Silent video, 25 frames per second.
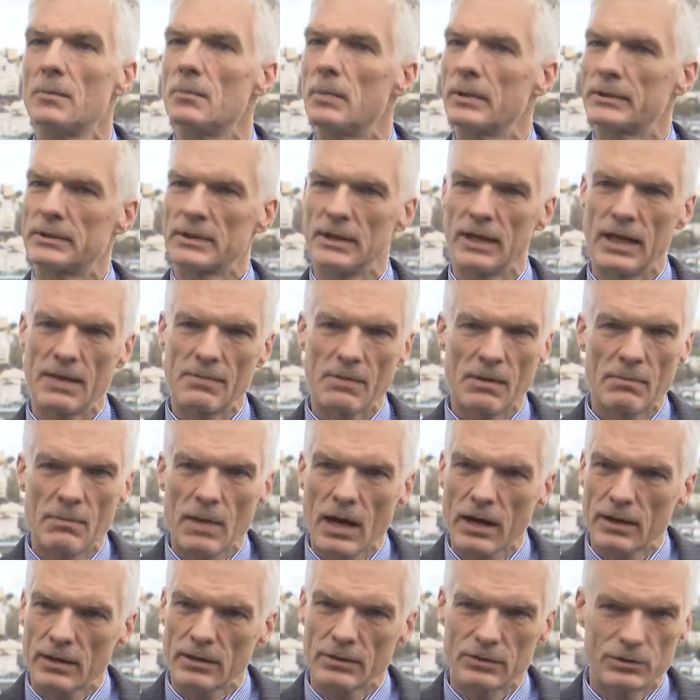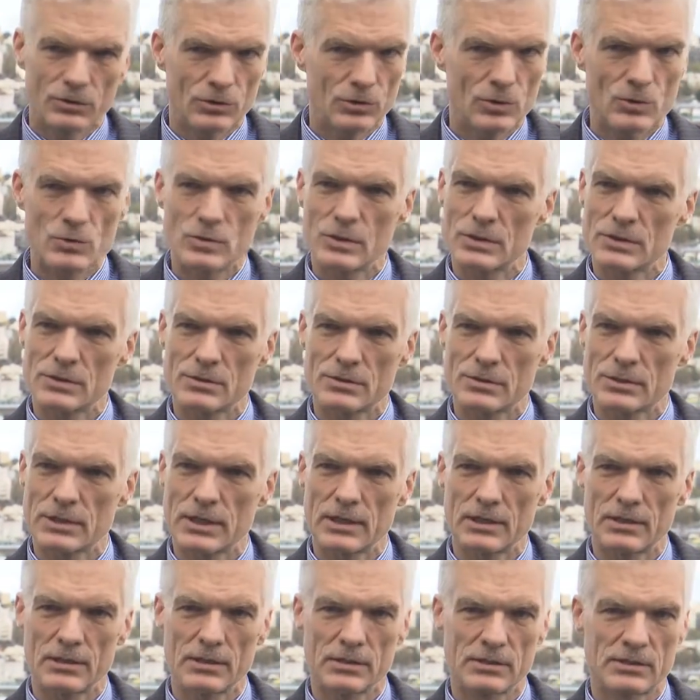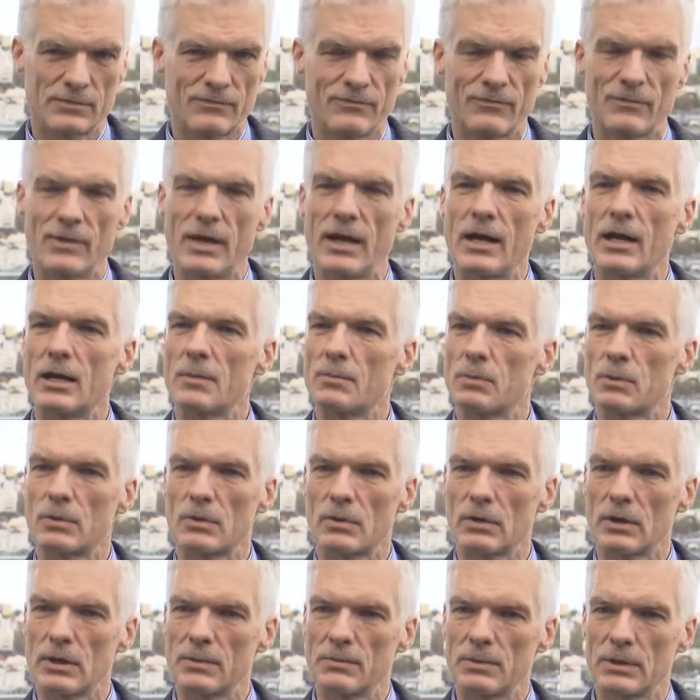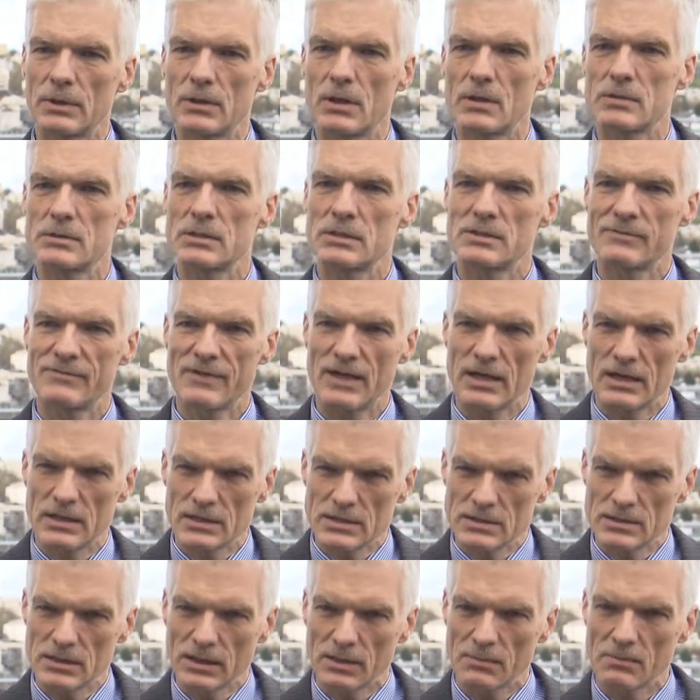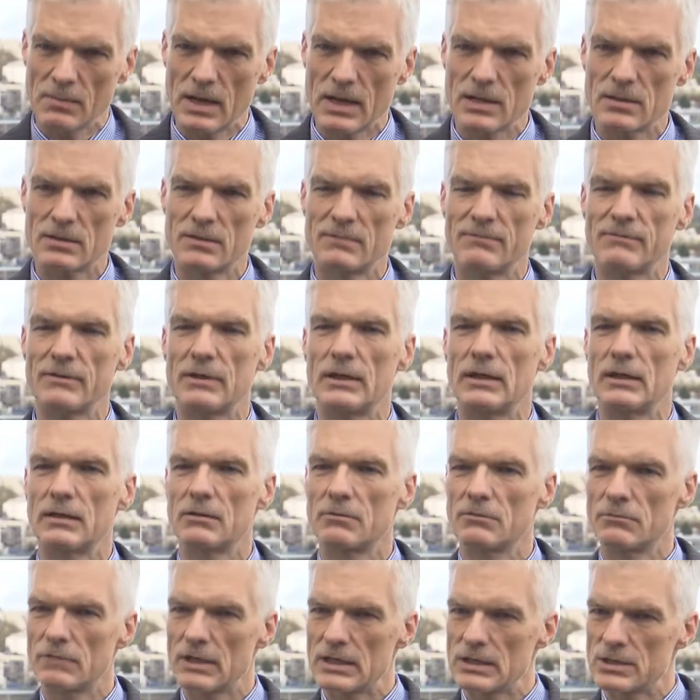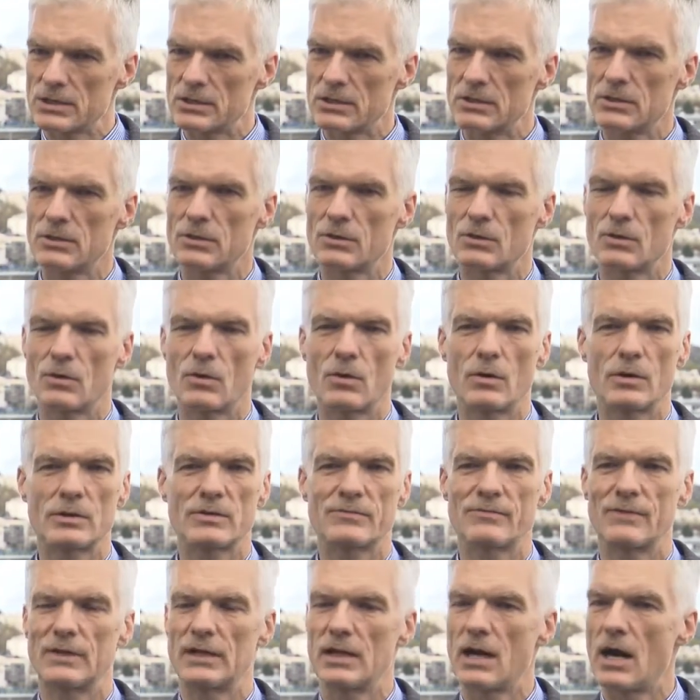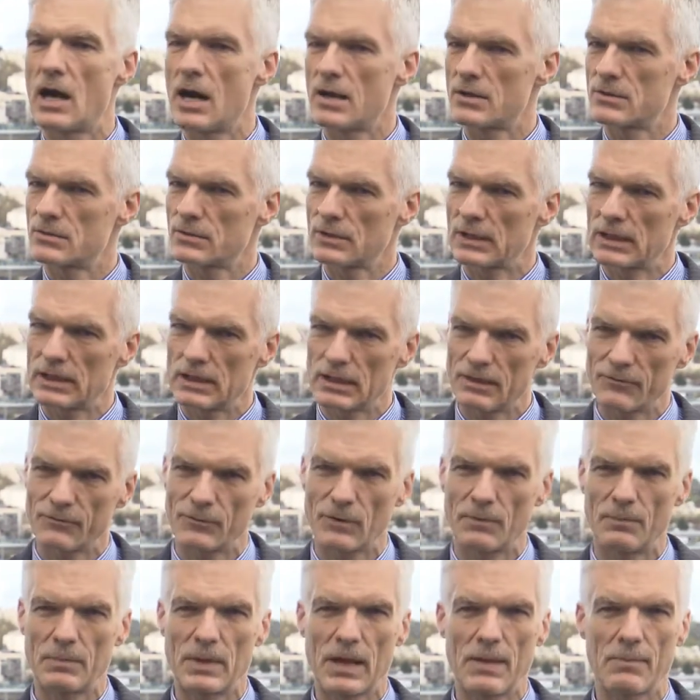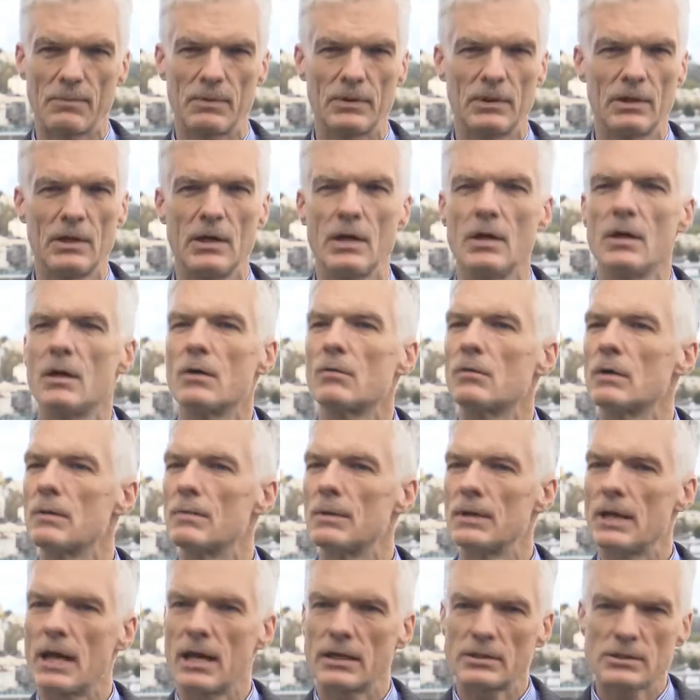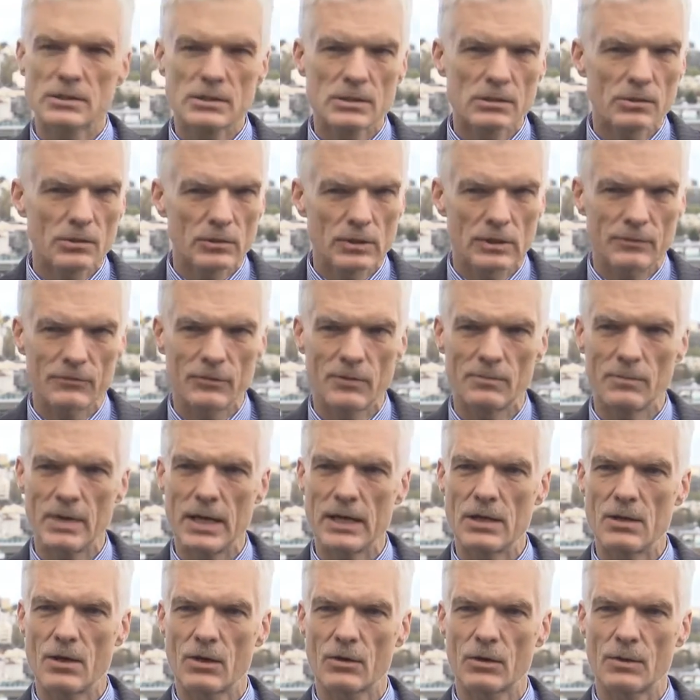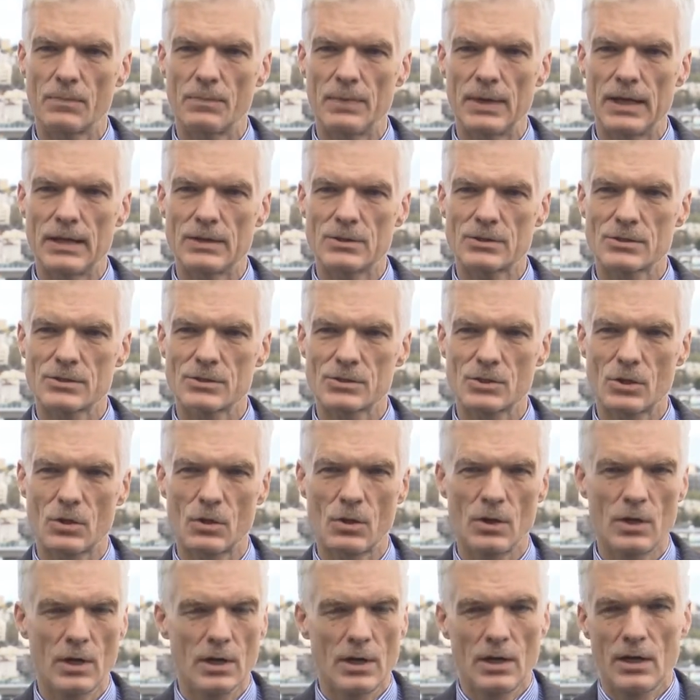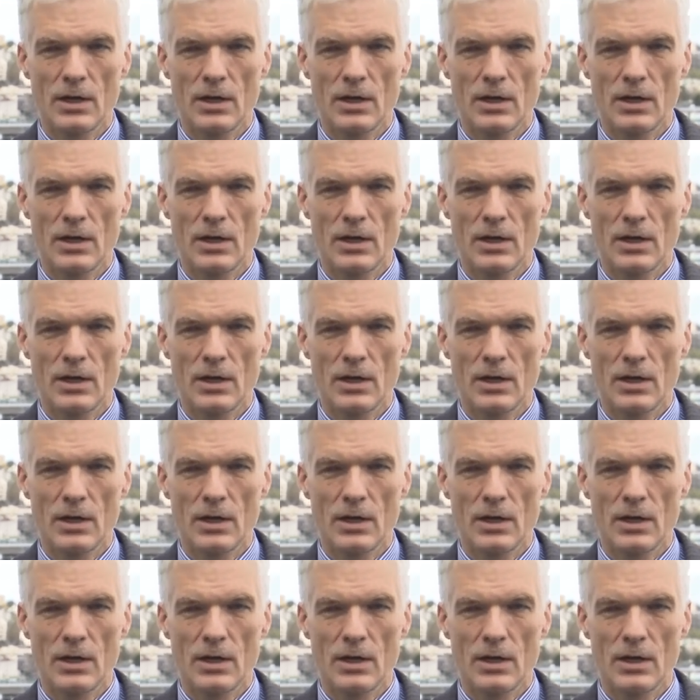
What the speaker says: But the labor market uses those skills very poorly because it's very segmented, very rigid, it's very hard to get in for people. Women are excluded from many occupations. So,